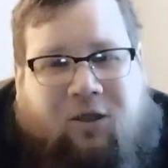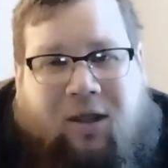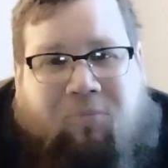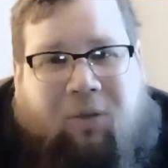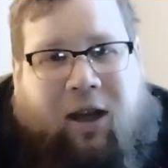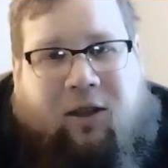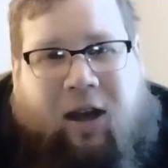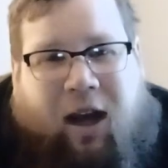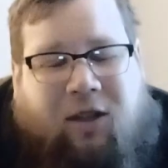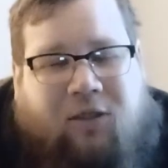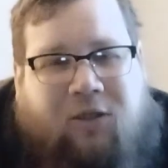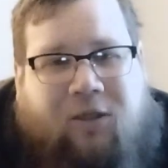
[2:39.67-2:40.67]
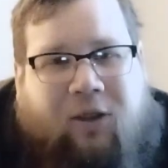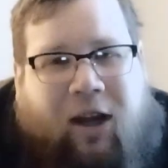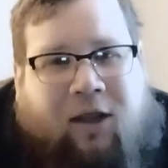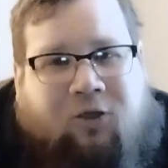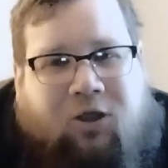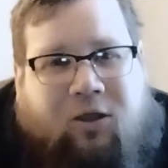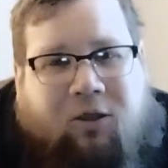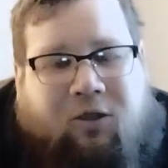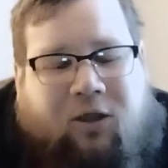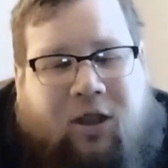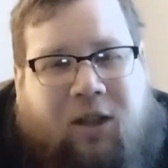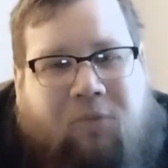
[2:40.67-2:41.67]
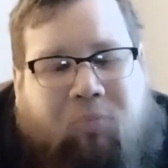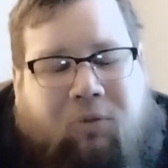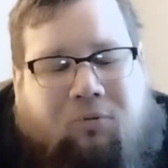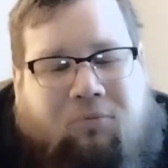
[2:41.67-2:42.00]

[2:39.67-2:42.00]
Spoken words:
Something like that. It's in Latin. She looks it up.